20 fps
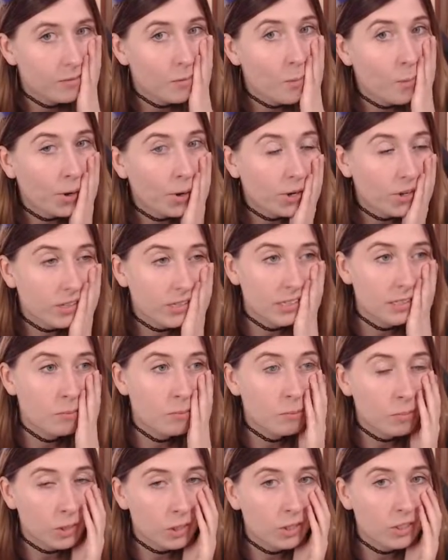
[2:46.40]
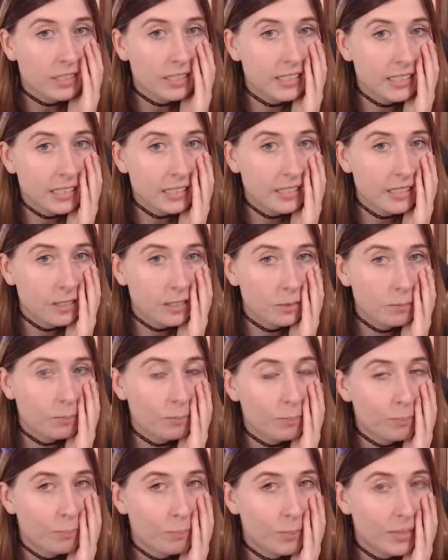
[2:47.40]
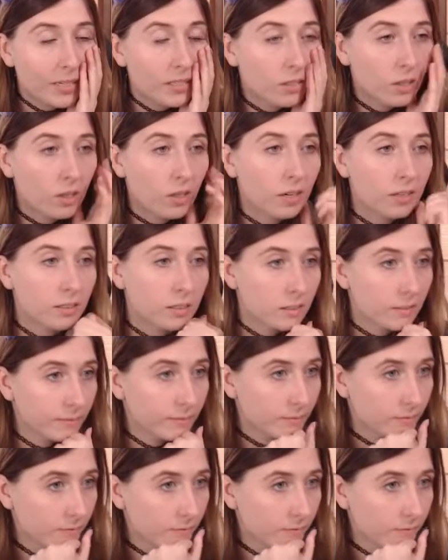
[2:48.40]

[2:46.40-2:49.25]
Myrtle, Myrtle did this pixel art.